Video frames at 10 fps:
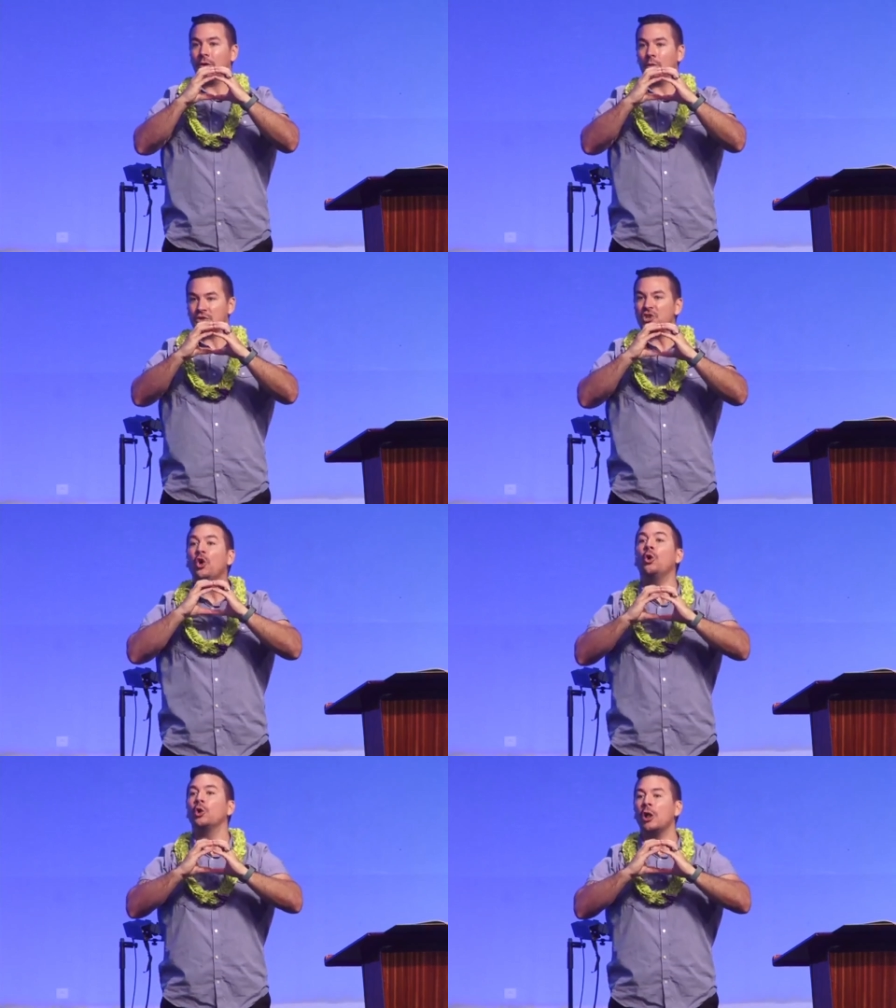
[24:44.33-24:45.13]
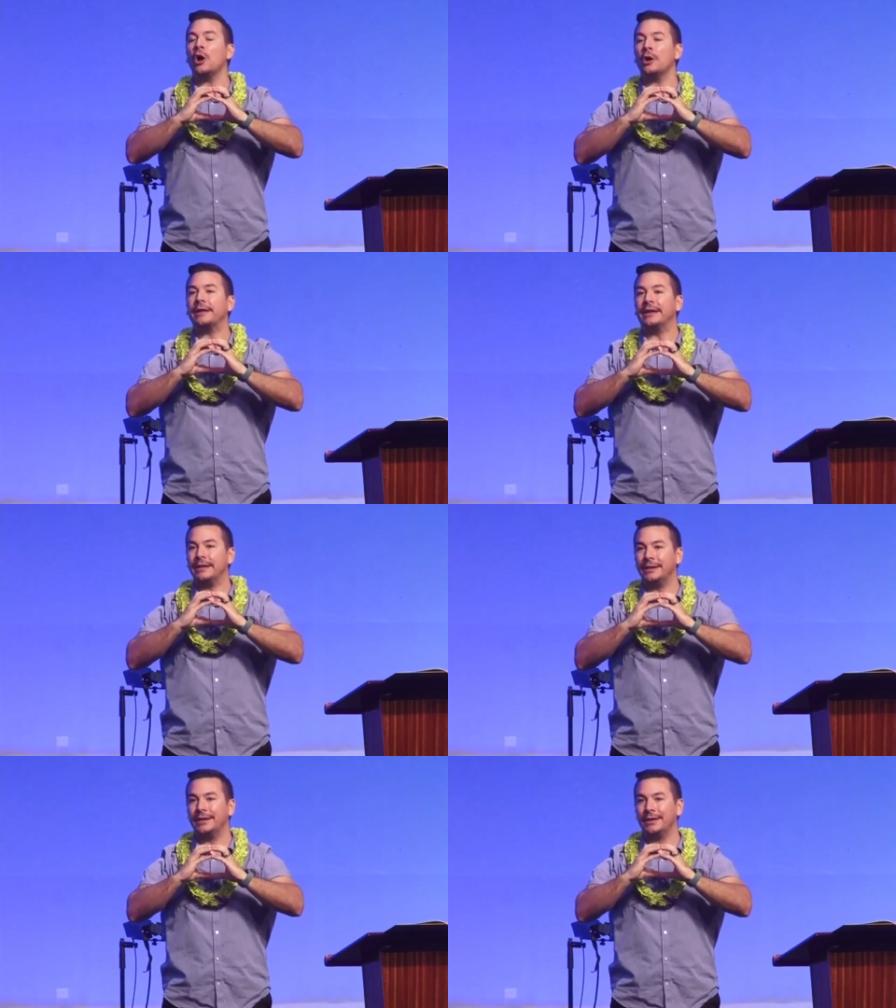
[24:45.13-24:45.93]
was wholehearted.
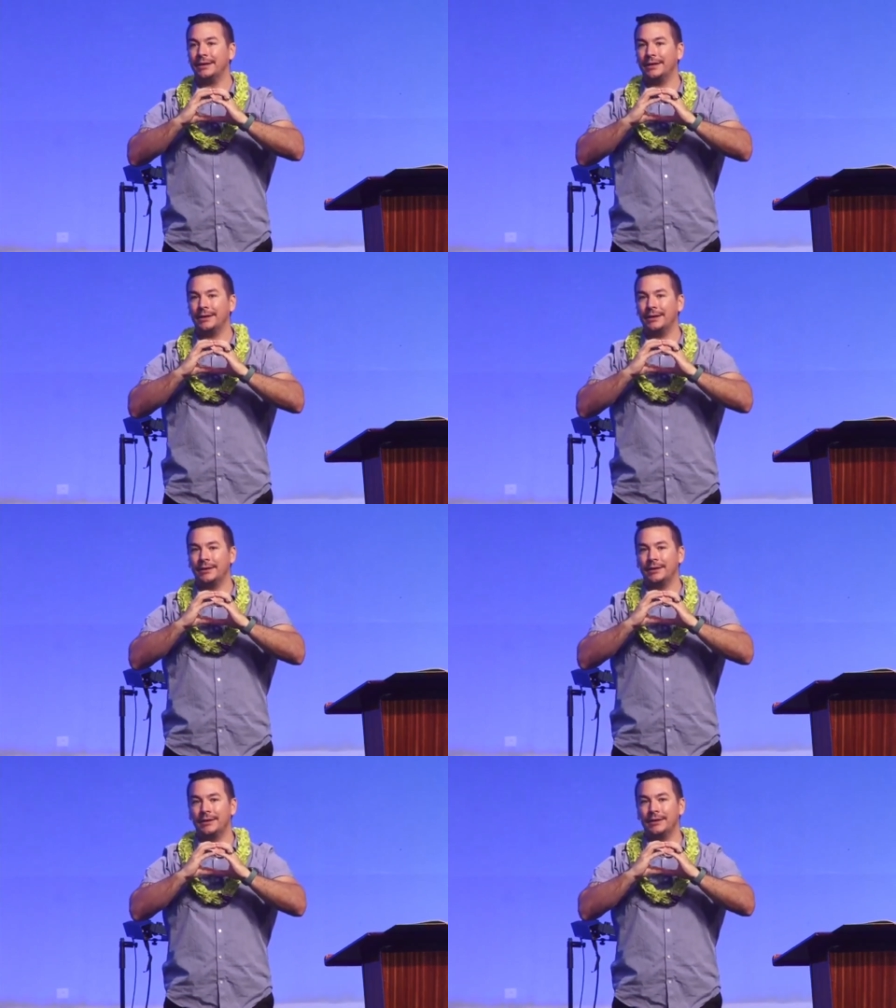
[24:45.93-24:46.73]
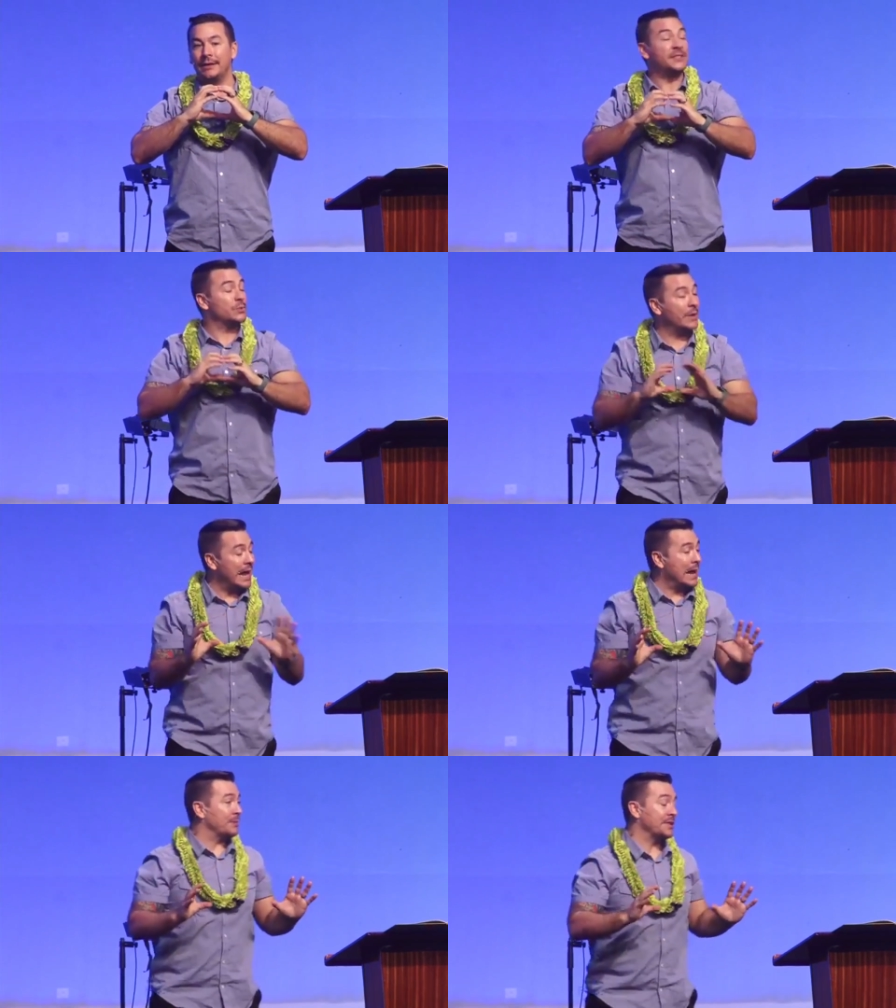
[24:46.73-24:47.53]
And this is what
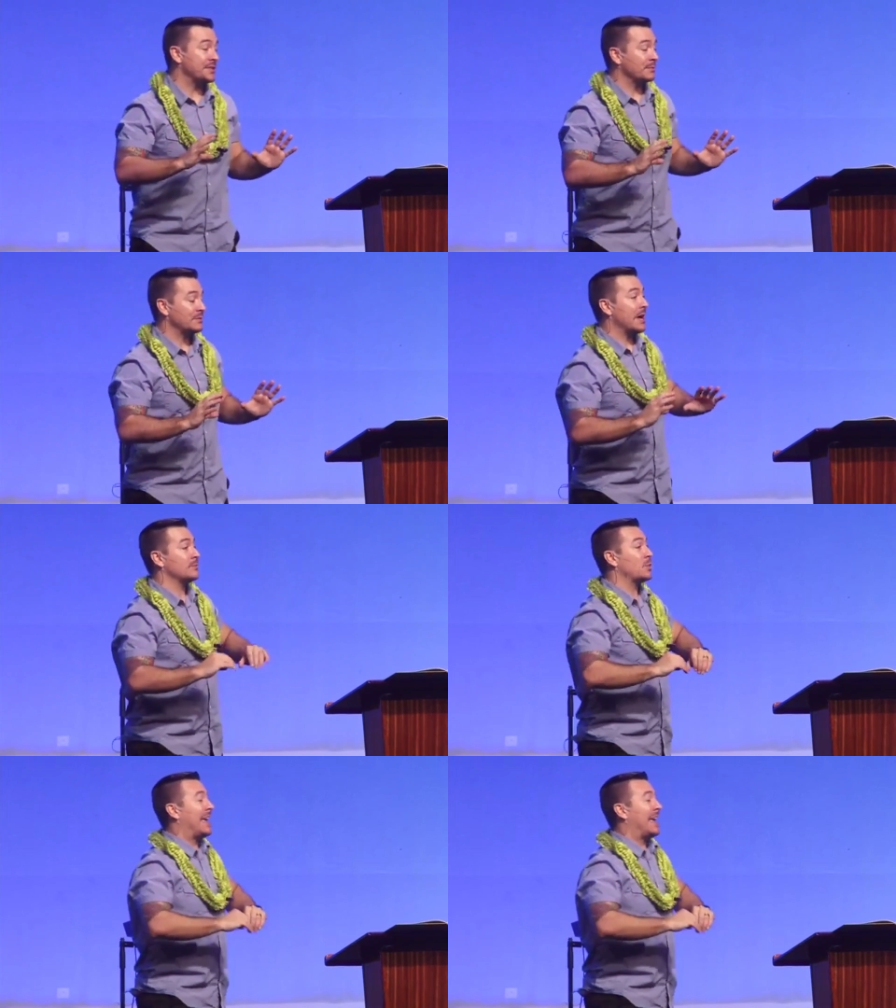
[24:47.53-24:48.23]
happens. Sometimes we